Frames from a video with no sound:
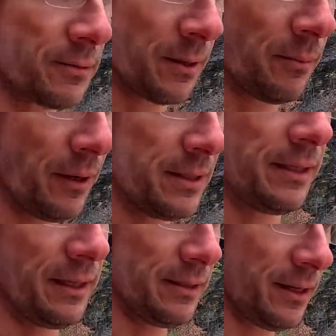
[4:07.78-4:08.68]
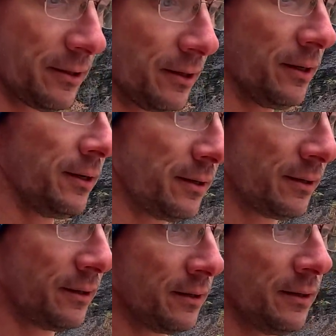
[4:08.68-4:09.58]
up someplace to get dinner.
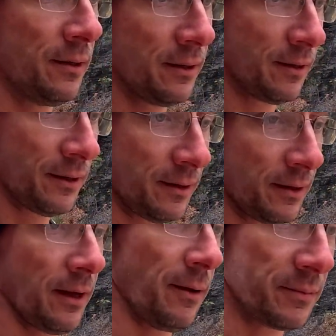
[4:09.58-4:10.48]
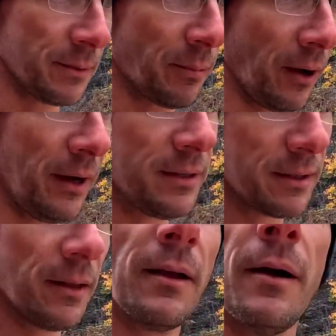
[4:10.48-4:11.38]
I'm
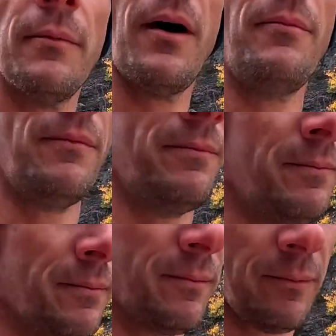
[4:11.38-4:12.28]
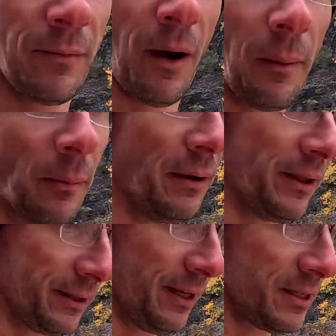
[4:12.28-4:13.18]
surprised, and I'm probably
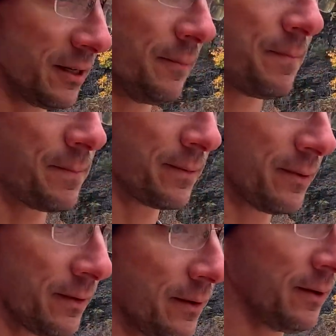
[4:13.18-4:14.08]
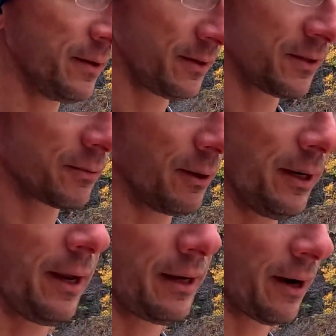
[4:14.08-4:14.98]
at least a
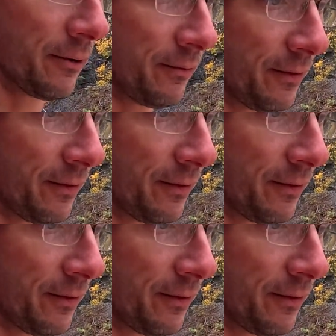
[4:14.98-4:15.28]
28-hour